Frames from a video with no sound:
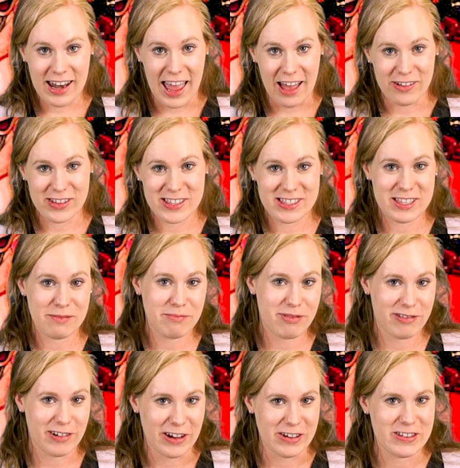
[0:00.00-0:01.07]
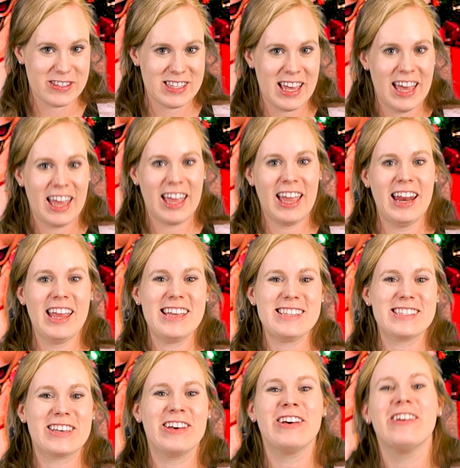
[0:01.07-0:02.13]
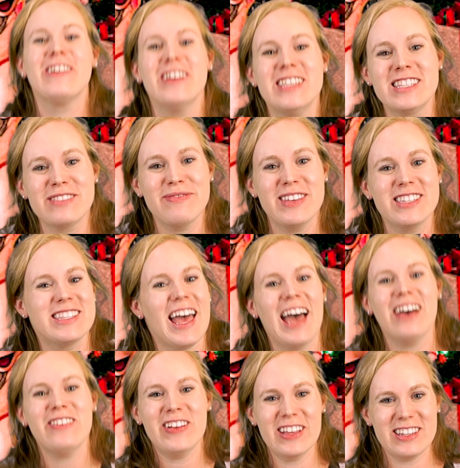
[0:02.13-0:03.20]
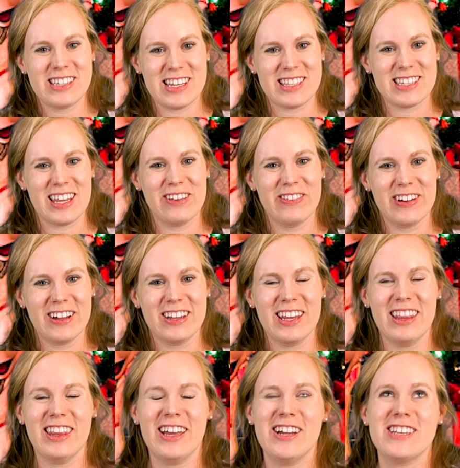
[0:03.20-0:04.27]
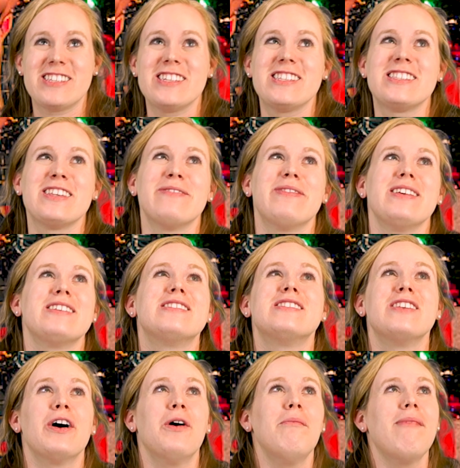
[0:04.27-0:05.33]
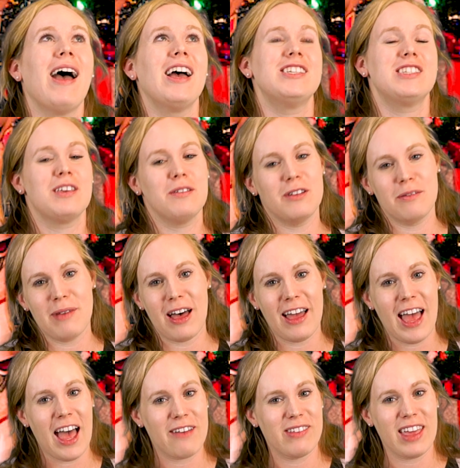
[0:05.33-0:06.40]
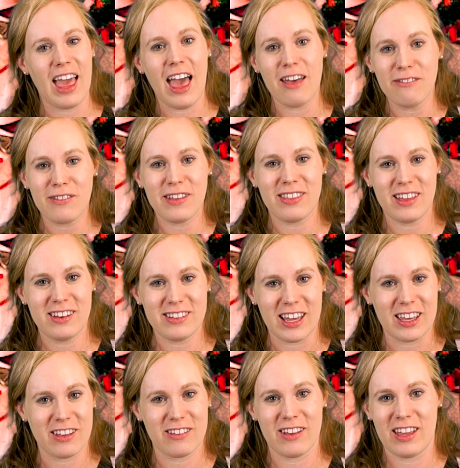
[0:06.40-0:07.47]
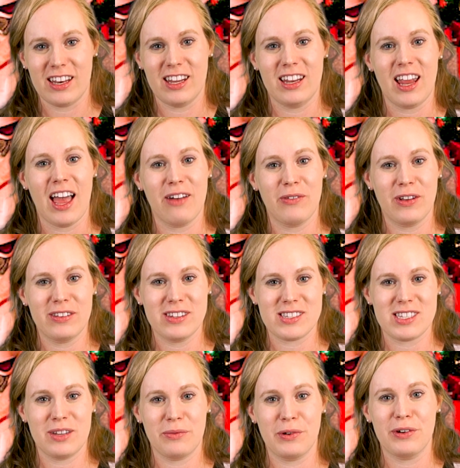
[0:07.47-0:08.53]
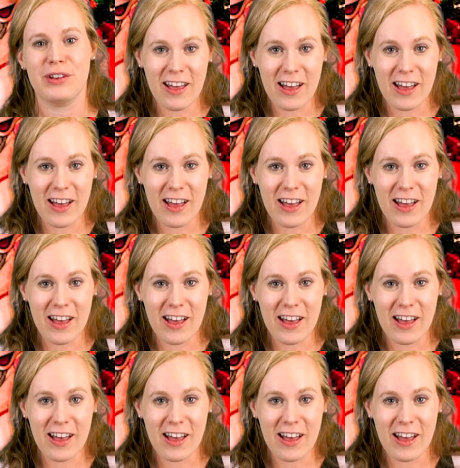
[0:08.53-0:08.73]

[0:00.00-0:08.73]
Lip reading: Now, some pros. It is Christmas at Walt Disney World, and there is just something so magical about having everything decorated at Walt Disney World.